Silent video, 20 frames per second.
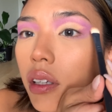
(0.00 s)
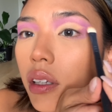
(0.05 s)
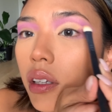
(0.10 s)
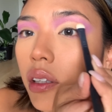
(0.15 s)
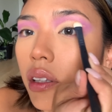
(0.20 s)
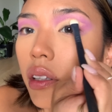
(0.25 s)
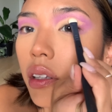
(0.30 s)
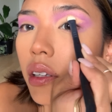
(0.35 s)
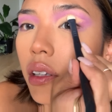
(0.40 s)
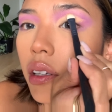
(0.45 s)

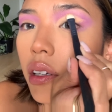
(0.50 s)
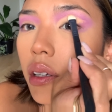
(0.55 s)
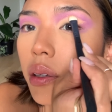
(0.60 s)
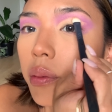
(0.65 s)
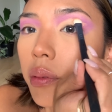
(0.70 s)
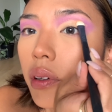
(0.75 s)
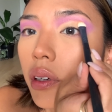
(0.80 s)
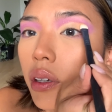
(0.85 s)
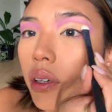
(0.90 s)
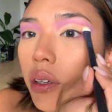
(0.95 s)
And then
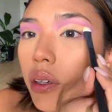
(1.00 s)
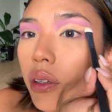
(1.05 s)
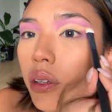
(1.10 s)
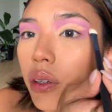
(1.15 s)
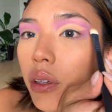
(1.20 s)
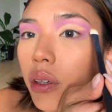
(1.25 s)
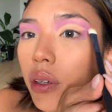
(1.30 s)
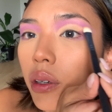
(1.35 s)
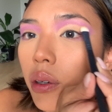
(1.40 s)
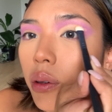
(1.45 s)
I'm going
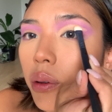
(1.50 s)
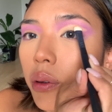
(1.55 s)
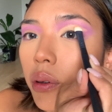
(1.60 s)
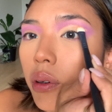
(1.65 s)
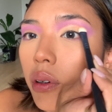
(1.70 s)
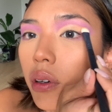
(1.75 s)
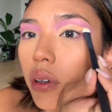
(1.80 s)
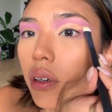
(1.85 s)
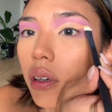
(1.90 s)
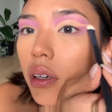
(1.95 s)
to
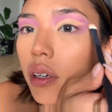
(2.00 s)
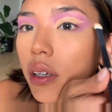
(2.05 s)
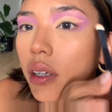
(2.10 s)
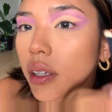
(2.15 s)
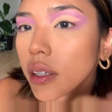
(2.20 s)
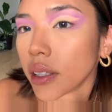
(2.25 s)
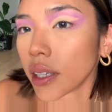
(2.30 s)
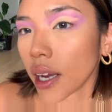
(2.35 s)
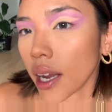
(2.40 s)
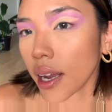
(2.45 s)

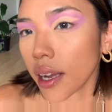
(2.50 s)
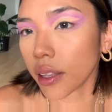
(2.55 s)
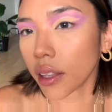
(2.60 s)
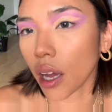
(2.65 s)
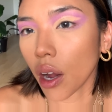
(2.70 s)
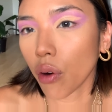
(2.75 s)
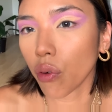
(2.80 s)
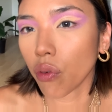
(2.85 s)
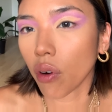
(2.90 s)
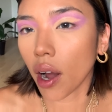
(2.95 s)
take
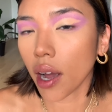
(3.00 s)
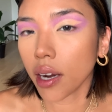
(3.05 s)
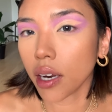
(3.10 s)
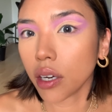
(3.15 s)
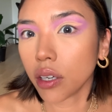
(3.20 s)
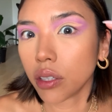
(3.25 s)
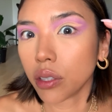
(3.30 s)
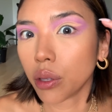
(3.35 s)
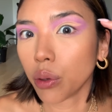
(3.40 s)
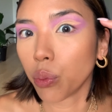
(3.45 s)
that right
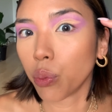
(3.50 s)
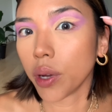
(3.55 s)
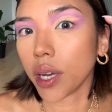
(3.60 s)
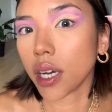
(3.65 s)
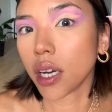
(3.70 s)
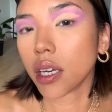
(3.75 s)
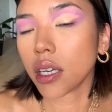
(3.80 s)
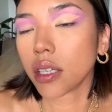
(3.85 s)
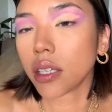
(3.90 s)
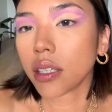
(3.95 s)
into the
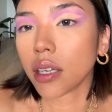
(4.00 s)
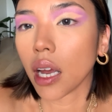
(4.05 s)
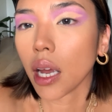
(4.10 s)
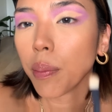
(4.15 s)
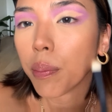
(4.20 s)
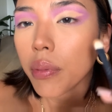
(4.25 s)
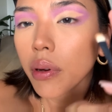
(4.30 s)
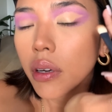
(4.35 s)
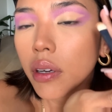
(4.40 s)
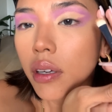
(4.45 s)
wing
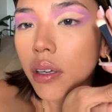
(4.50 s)
shape